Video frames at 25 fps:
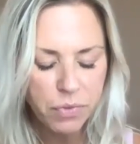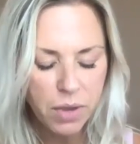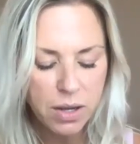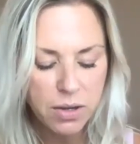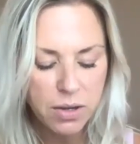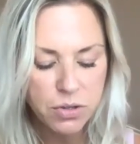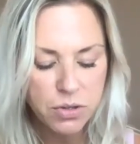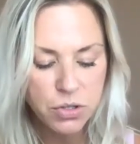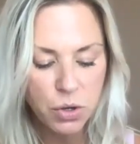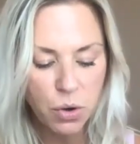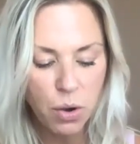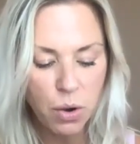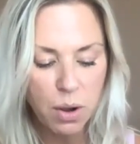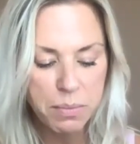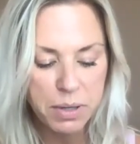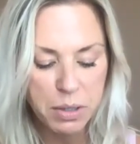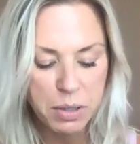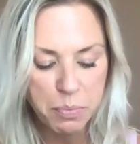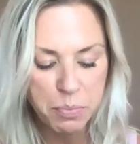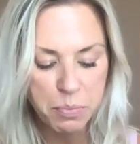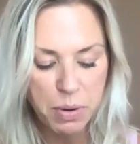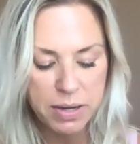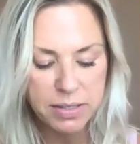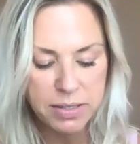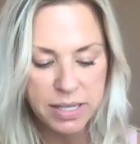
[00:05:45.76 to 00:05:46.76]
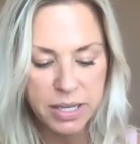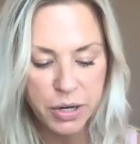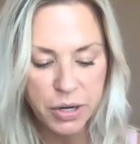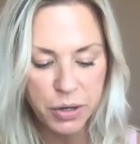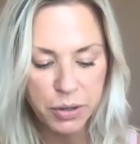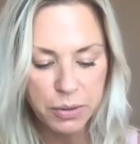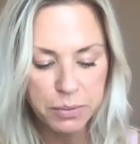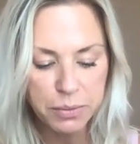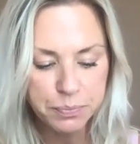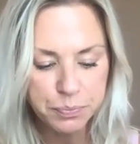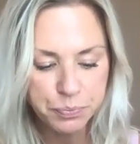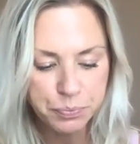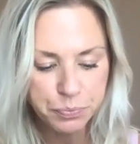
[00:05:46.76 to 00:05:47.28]
I'm going to press
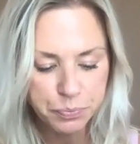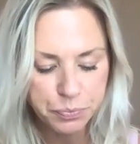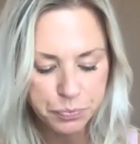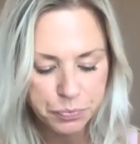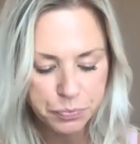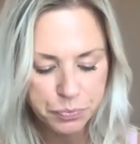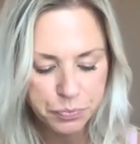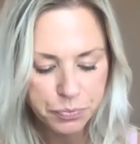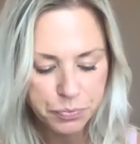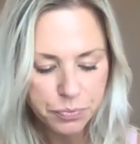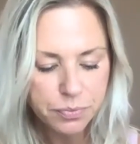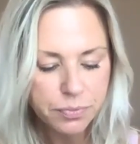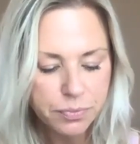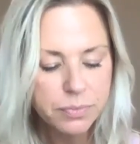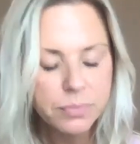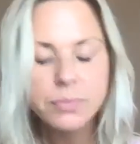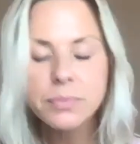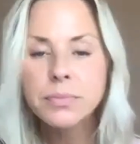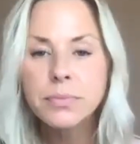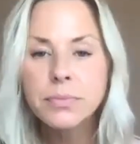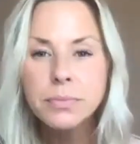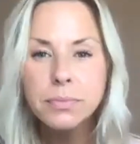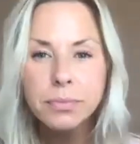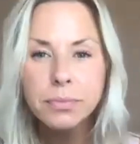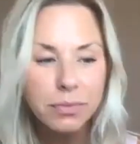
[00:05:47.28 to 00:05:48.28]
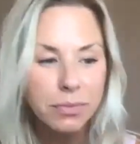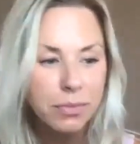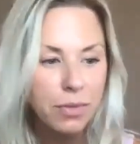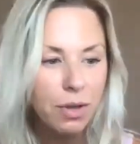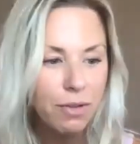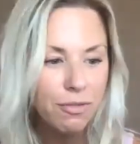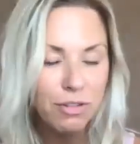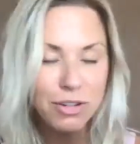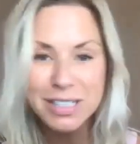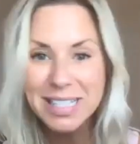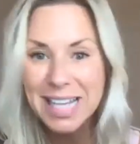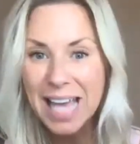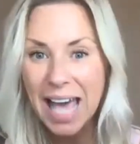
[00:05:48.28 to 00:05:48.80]
here
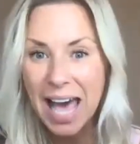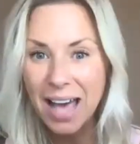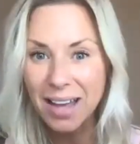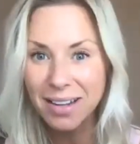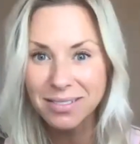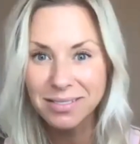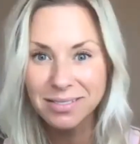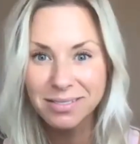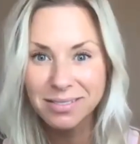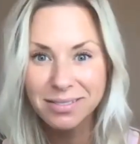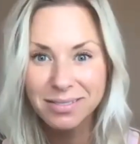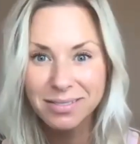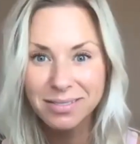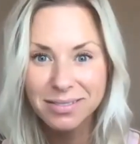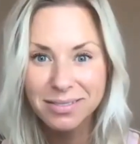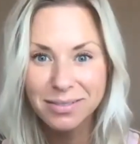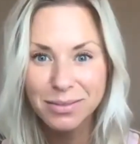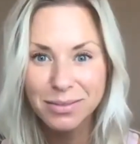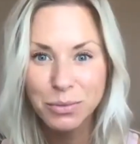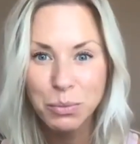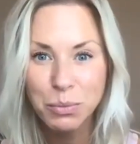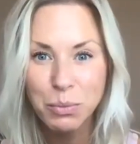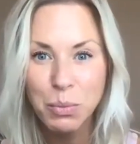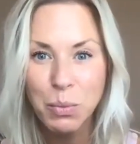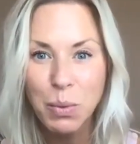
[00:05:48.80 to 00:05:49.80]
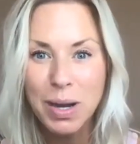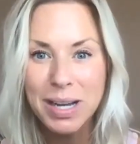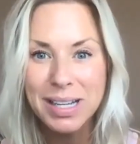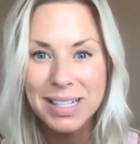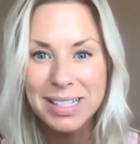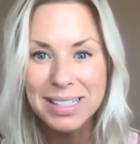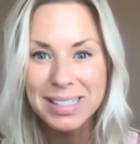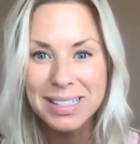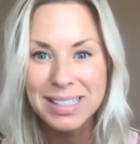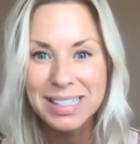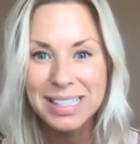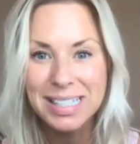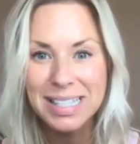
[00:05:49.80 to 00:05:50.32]
for Dan. What
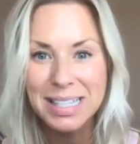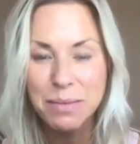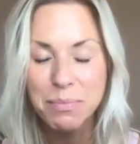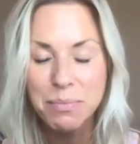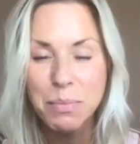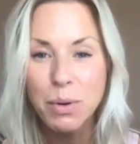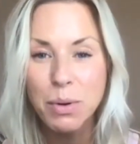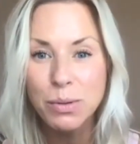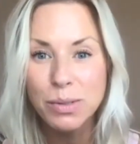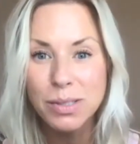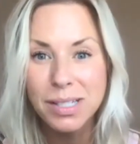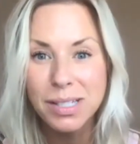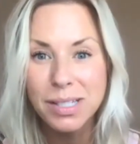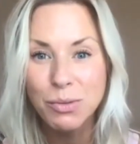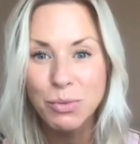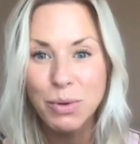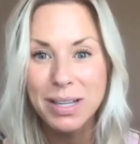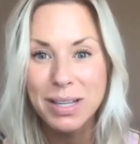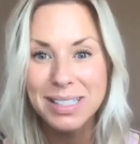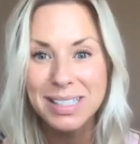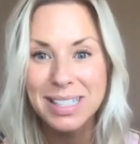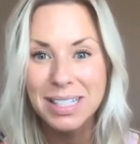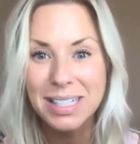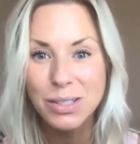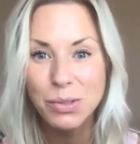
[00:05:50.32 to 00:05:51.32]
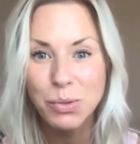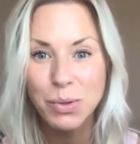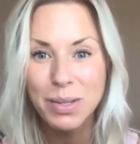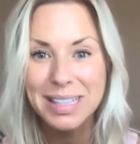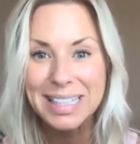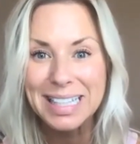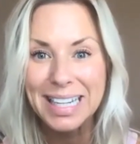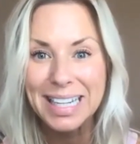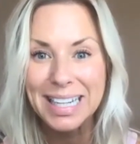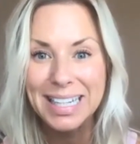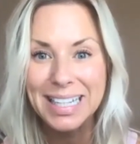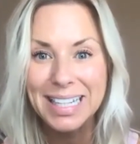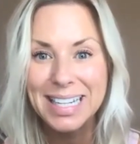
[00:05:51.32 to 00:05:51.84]
is he most in resonance with
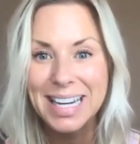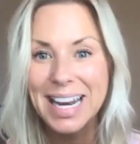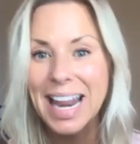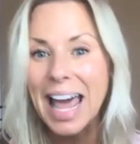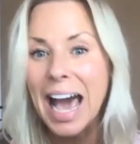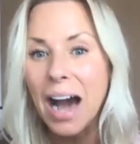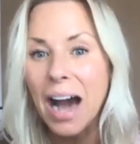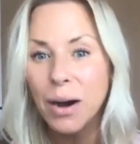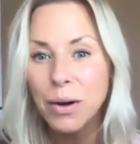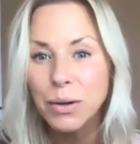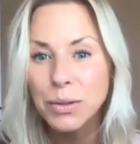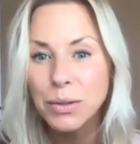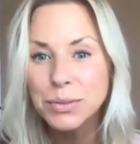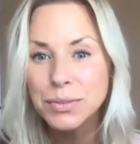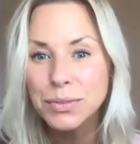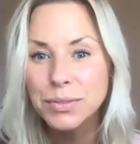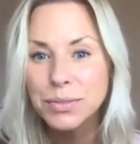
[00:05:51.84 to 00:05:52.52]
needing now?